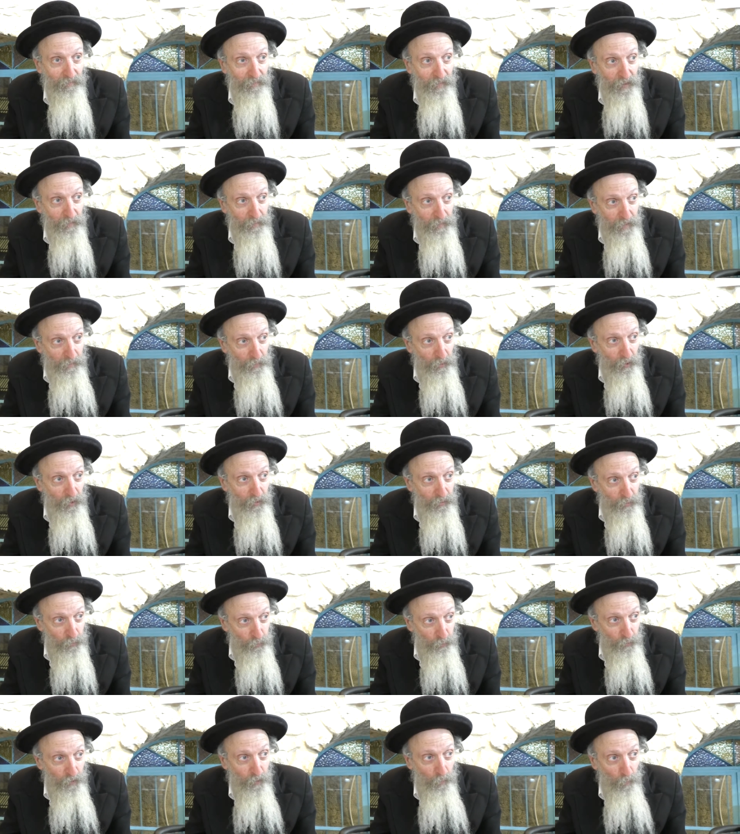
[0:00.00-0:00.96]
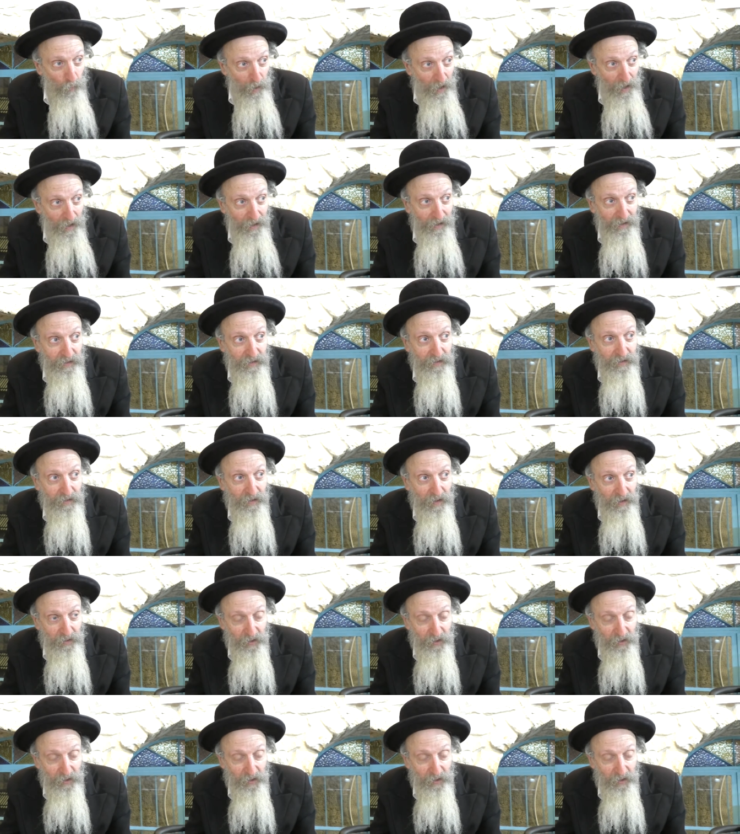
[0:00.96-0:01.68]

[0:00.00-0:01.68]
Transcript: The people are truly wise,